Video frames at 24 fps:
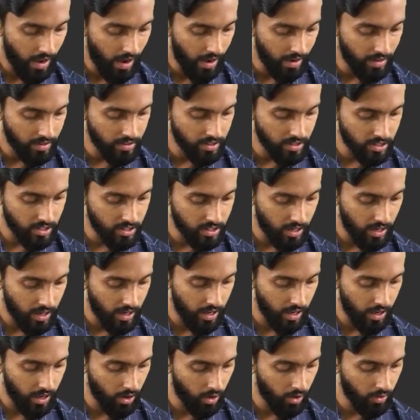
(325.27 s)
and just
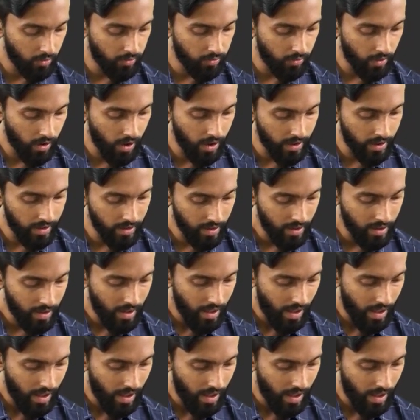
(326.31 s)
a of I,